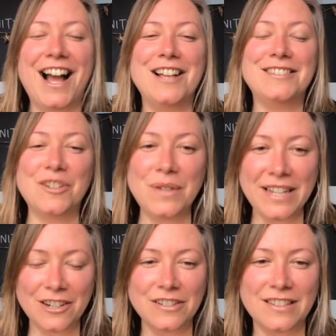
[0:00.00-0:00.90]
So
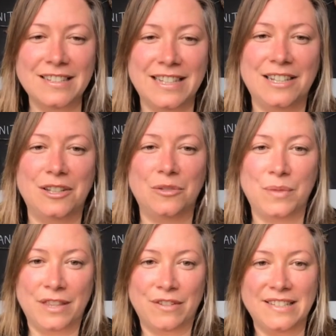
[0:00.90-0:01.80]
here's the deal
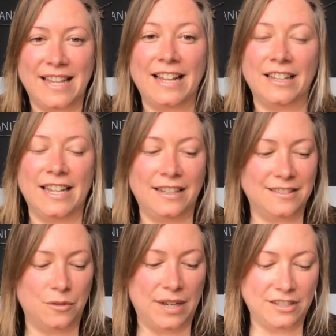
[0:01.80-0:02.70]
with recycling.
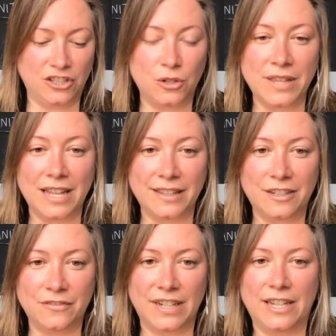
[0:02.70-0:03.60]
So I showed that
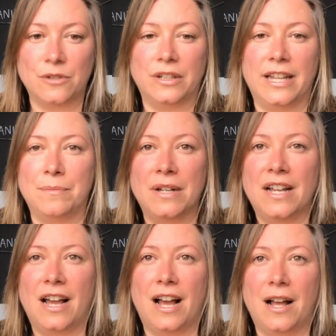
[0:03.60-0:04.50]
little video clip
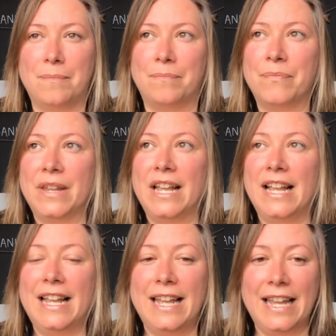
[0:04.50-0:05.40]

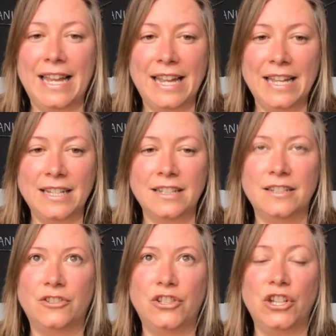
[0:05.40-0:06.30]
in
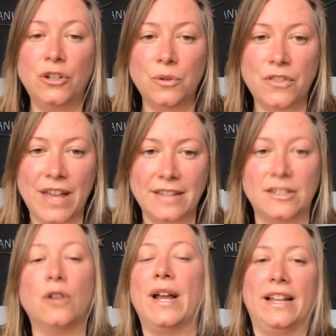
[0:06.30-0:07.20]

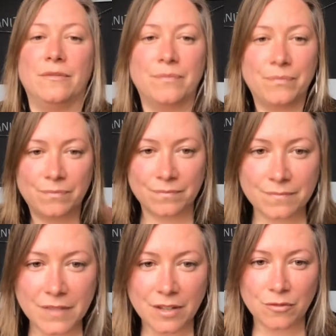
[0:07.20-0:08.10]
2000. Okay.
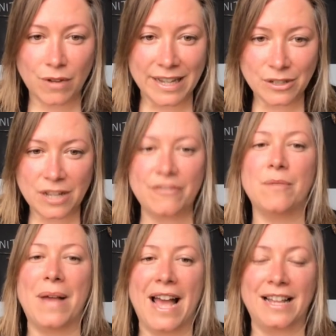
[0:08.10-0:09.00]
Right off the
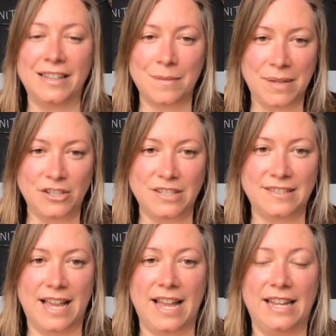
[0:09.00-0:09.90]
bat, let me just
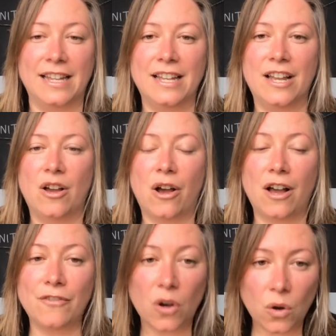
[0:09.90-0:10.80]
say,
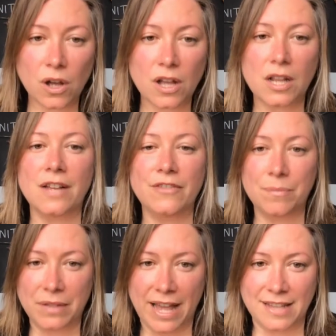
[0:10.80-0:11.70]
of all of the
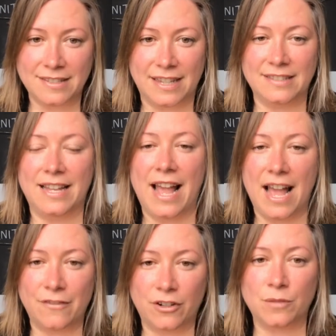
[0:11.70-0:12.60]
plastics
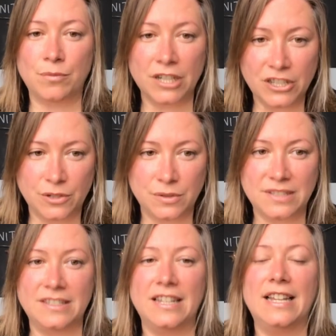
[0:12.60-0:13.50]
ever
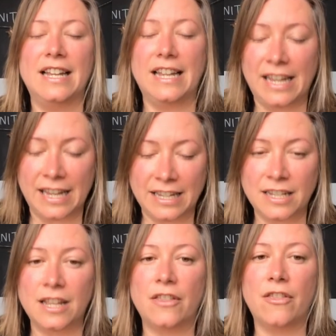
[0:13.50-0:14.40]
produced
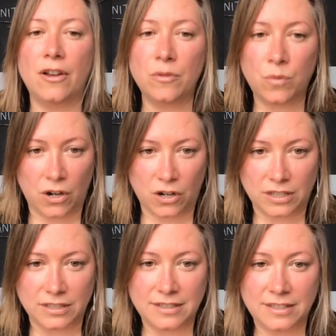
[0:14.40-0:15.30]
in the
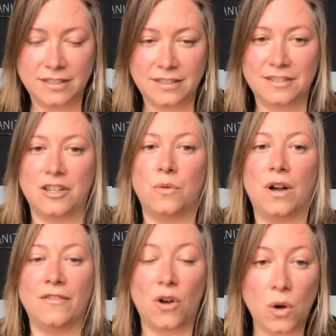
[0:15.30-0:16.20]
world, so
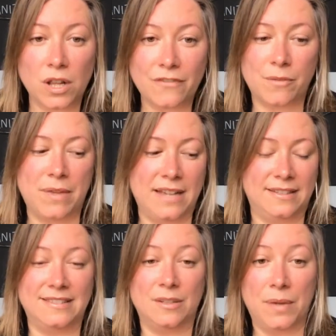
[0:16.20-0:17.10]
of all of the
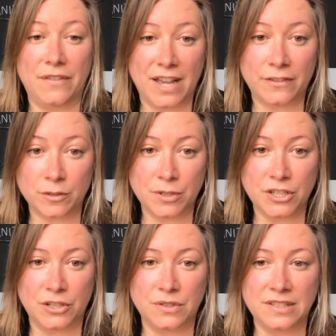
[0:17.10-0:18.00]
plastics that we have ever
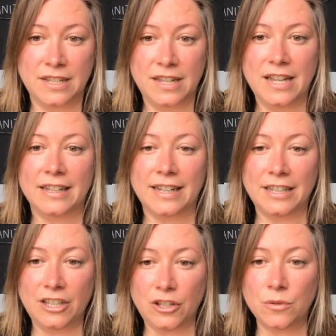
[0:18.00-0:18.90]
produced,
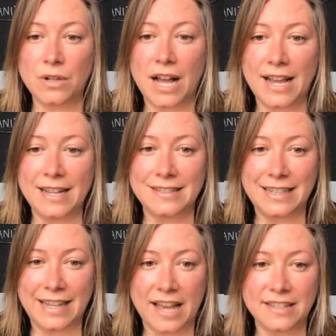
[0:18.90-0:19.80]
can you guys
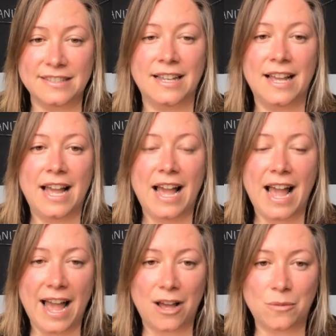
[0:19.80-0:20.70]
guess
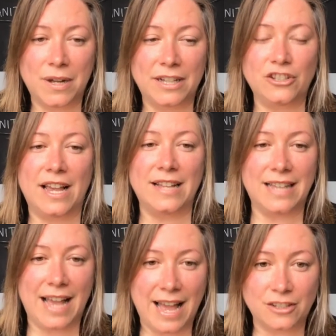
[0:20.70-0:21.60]
how much has
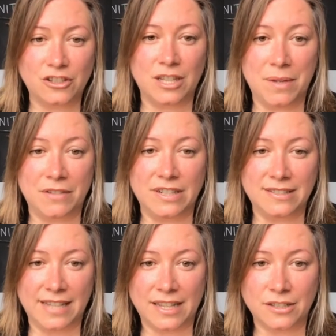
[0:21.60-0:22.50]
actually been
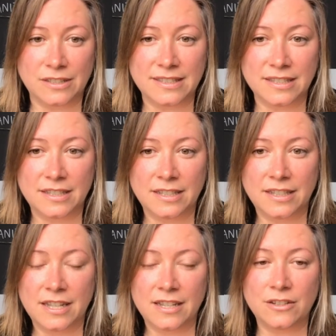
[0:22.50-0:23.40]
recycled?
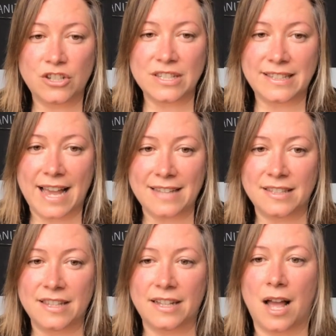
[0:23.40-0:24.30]
So just guess
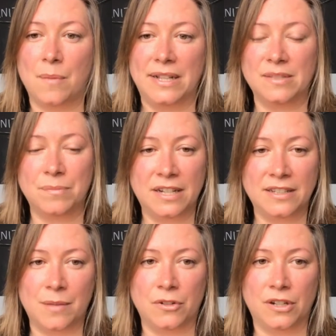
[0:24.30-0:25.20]
in the comments, put a
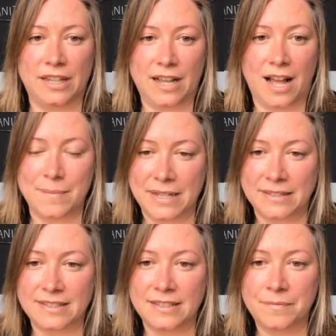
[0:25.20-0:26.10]
number in the
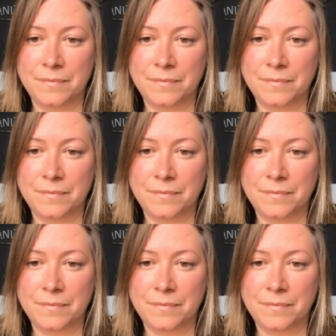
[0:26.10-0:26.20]
comments.